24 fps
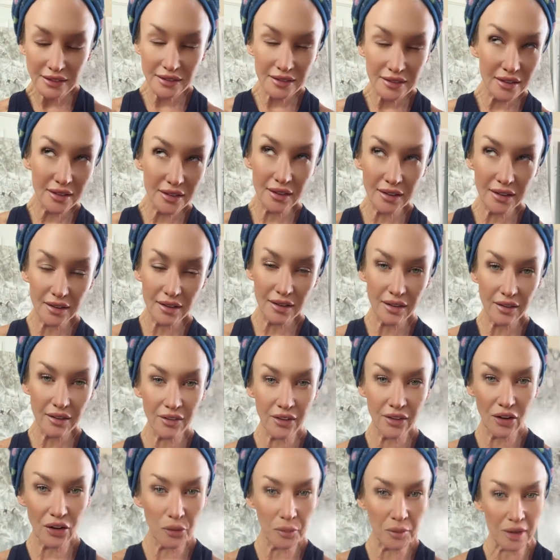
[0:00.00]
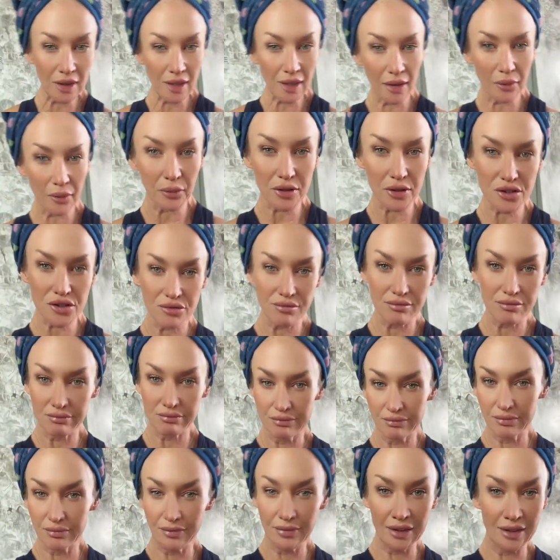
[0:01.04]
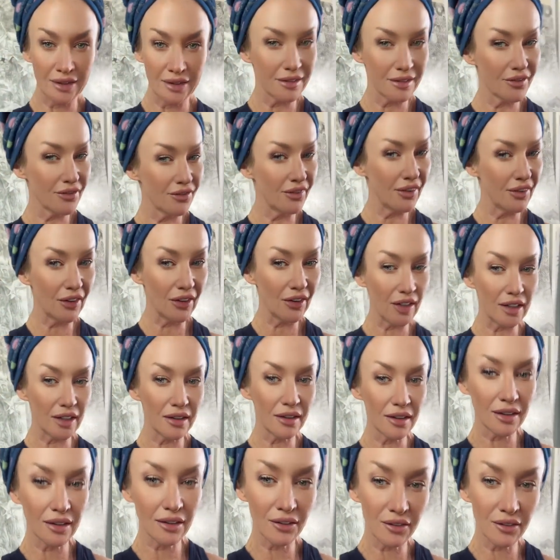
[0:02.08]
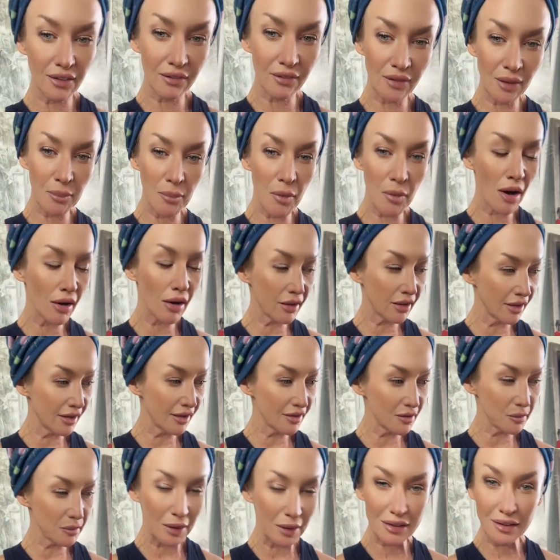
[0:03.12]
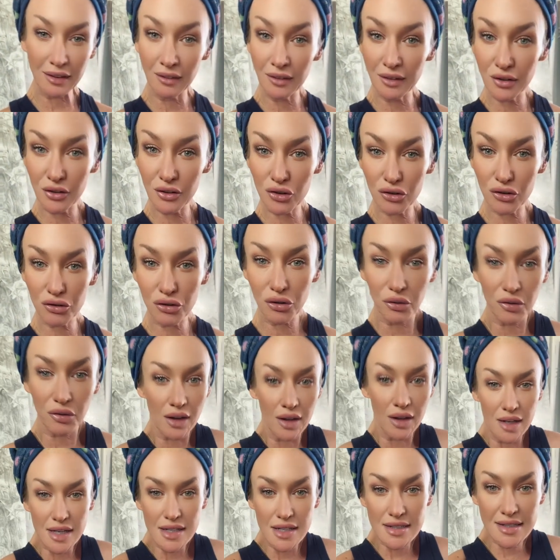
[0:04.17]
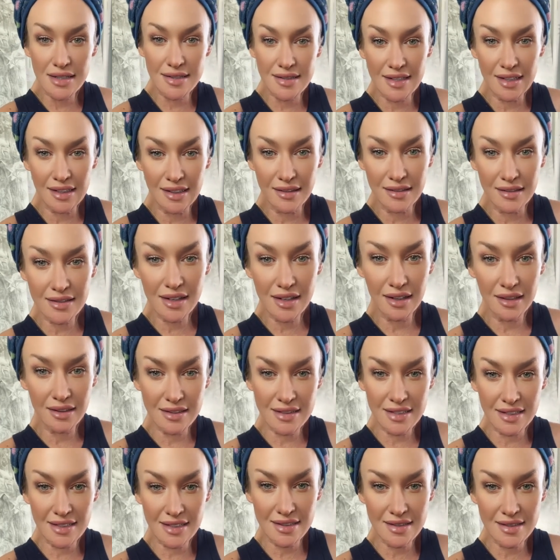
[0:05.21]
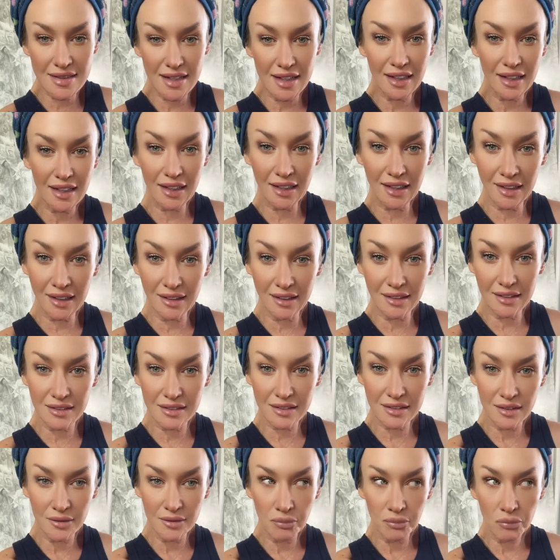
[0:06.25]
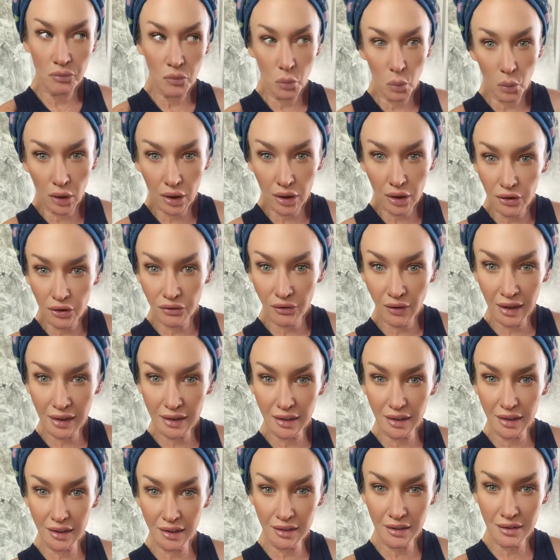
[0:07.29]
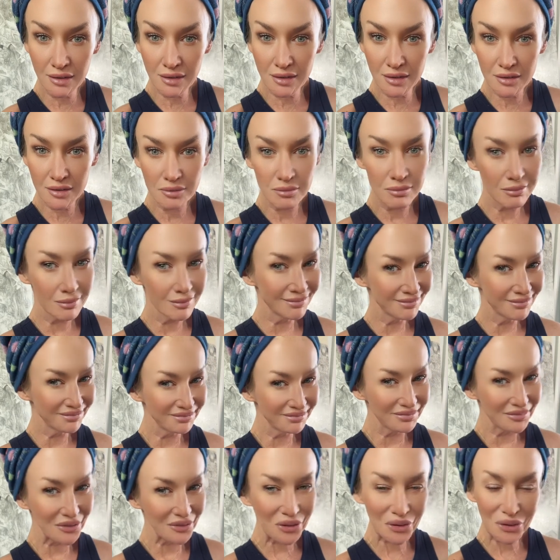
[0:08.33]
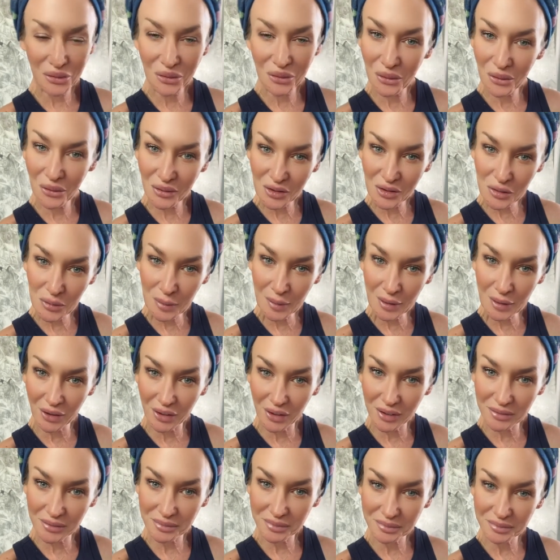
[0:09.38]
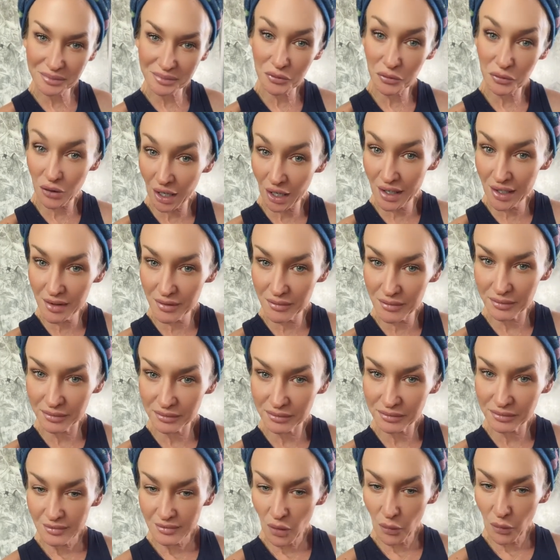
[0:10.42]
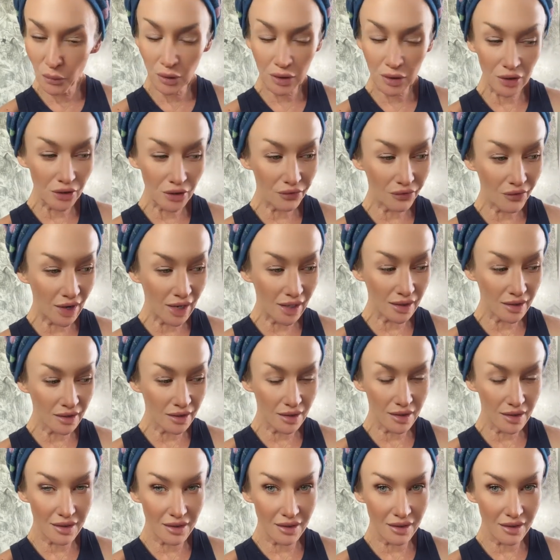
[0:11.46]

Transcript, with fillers: uh, the human language. It's very clear that they mock us by telling us the truth. Disease, dis ease. Where do you find ease? Through the Holy Spirit, right? Where do you find